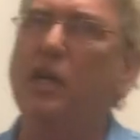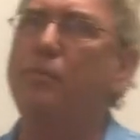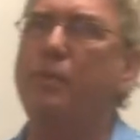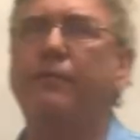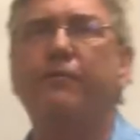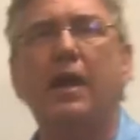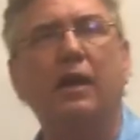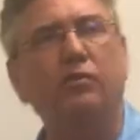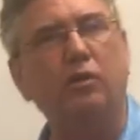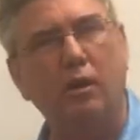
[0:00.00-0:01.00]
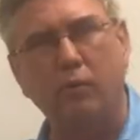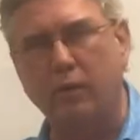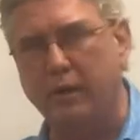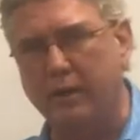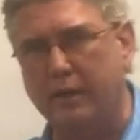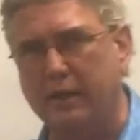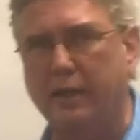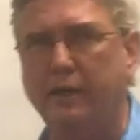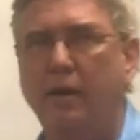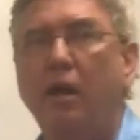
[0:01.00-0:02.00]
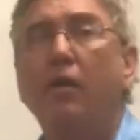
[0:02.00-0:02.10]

it would be fast all the way to the end.